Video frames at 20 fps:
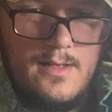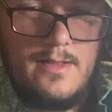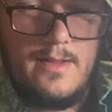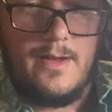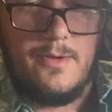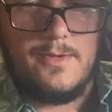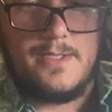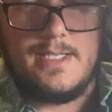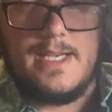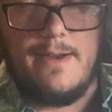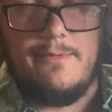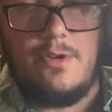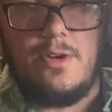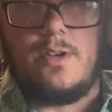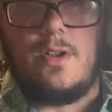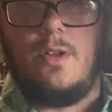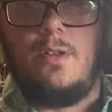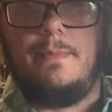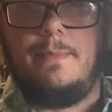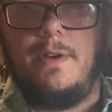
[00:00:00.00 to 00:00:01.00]
There was never a
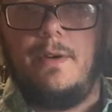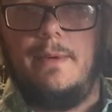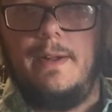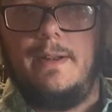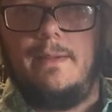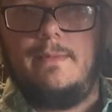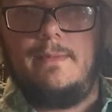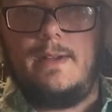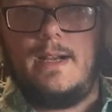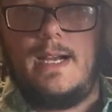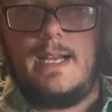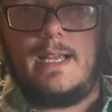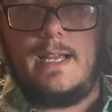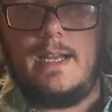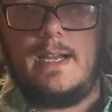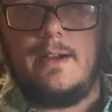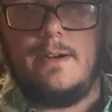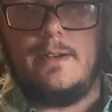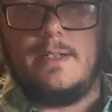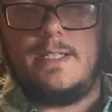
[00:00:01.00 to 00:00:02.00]
dull moment, I can
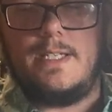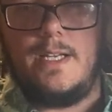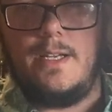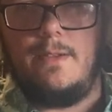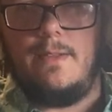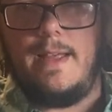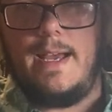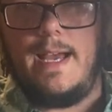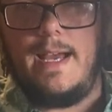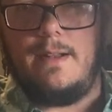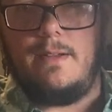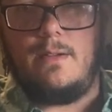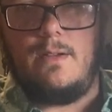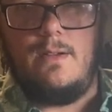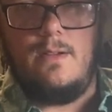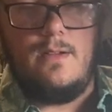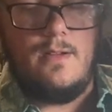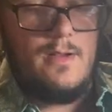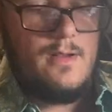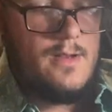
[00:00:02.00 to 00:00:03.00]
guarantee you that.
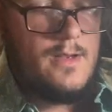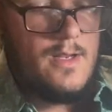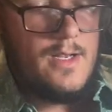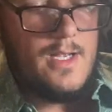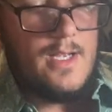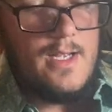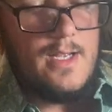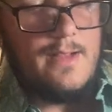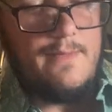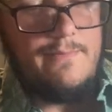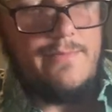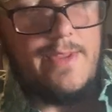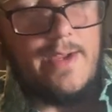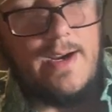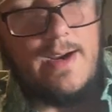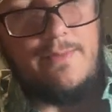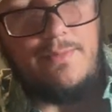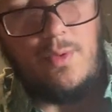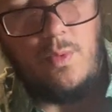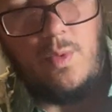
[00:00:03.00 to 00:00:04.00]
If there
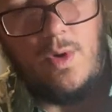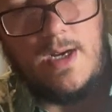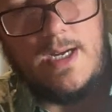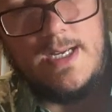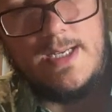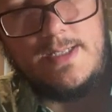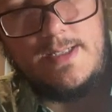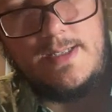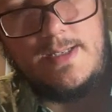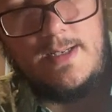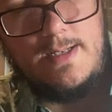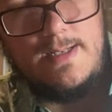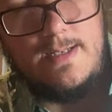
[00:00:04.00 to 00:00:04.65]
ever was,